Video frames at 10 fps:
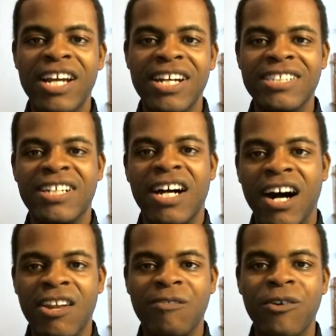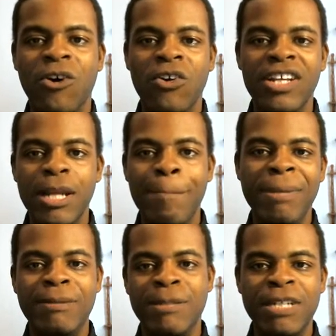and he's colorful and he
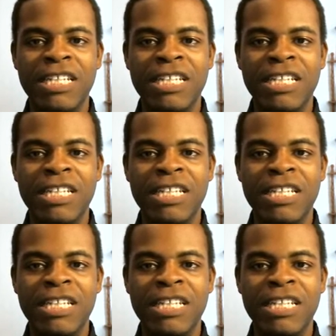beats,